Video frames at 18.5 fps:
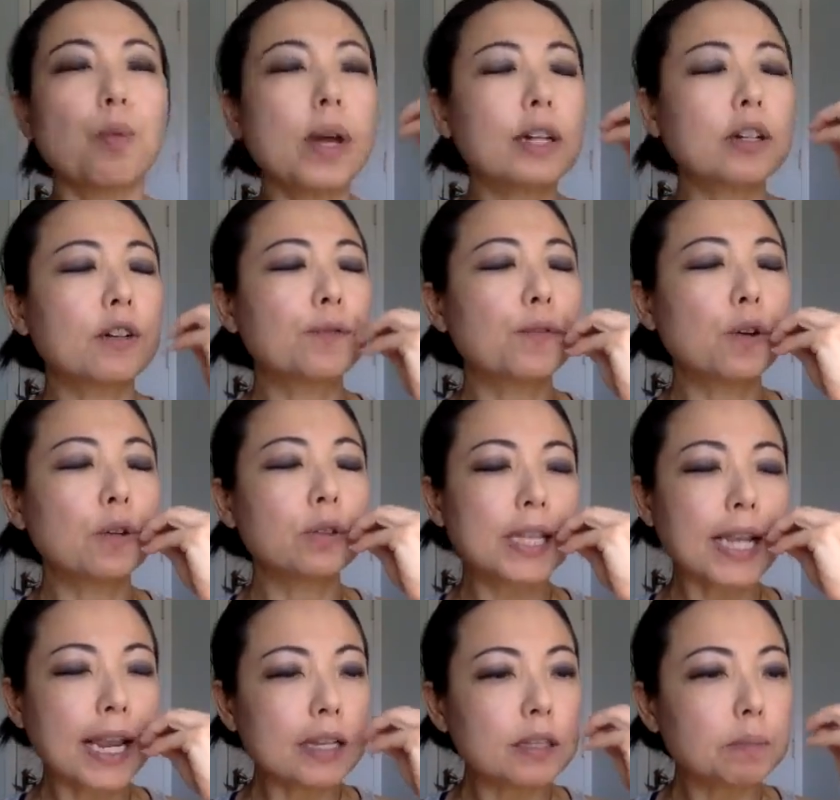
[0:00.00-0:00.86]

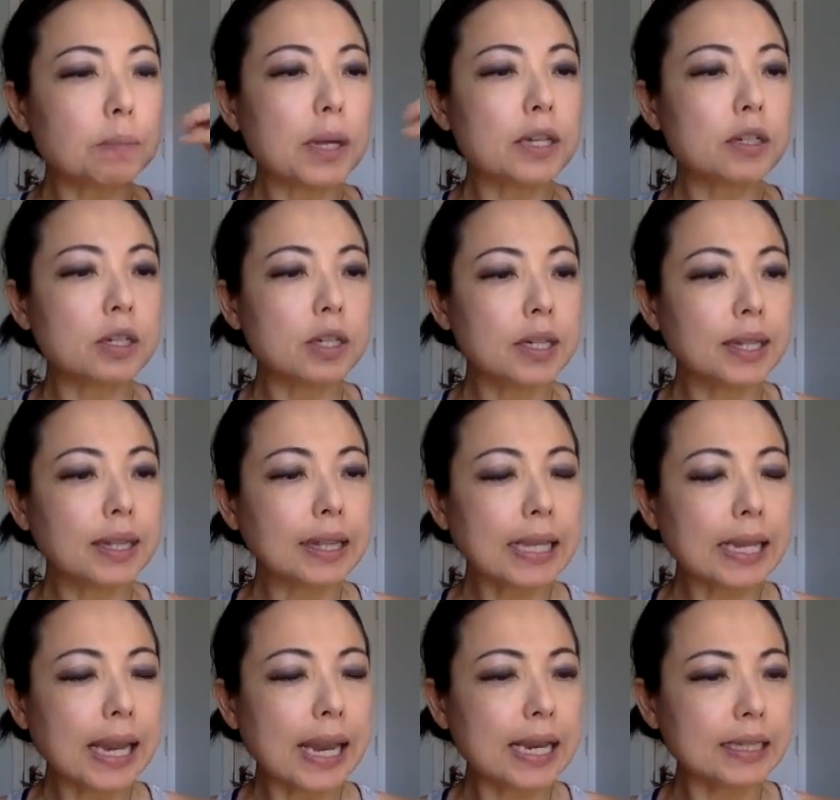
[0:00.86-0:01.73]
wonderful taste bud
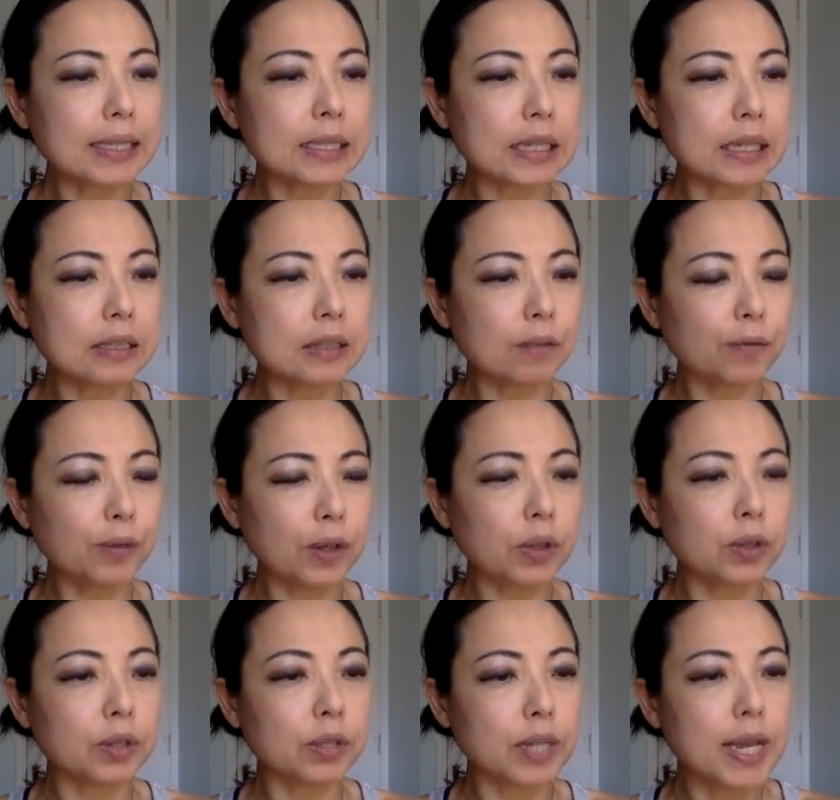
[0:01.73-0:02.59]
to taste this
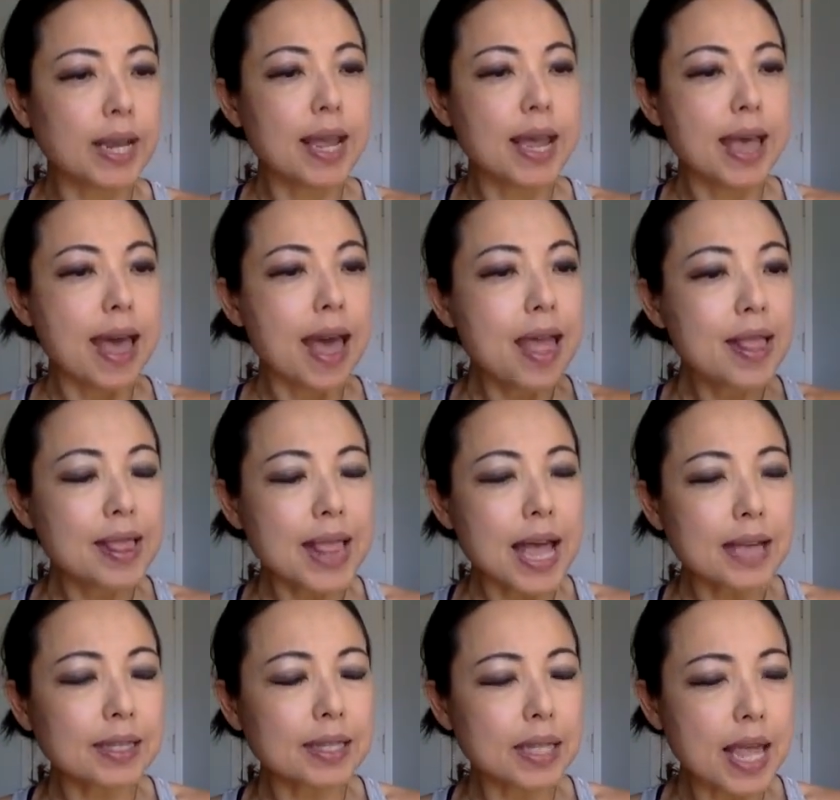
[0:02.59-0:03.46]
food.
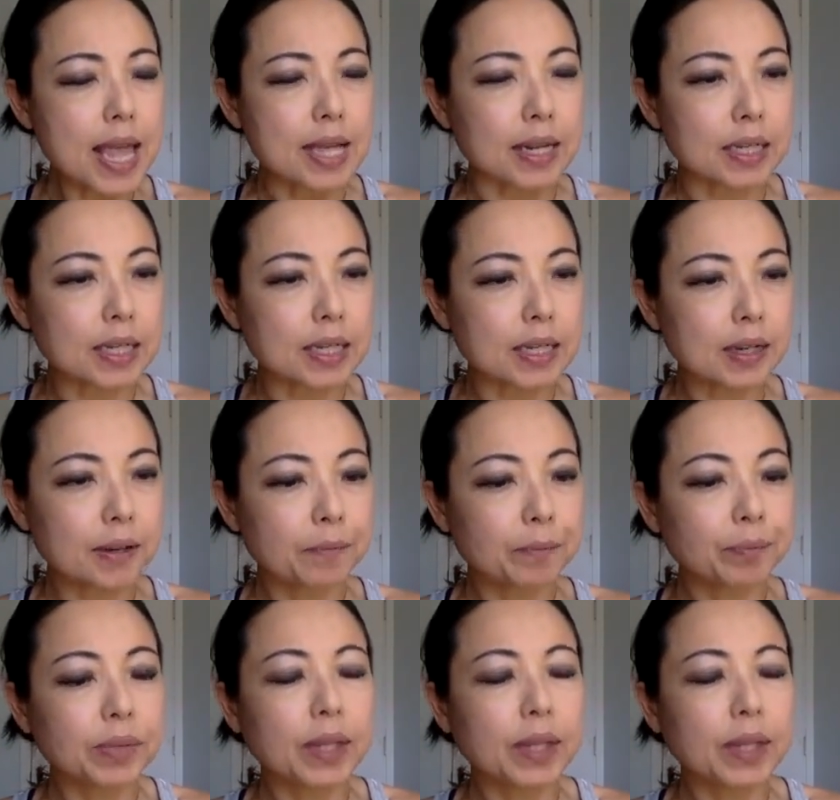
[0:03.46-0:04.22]
And that's it.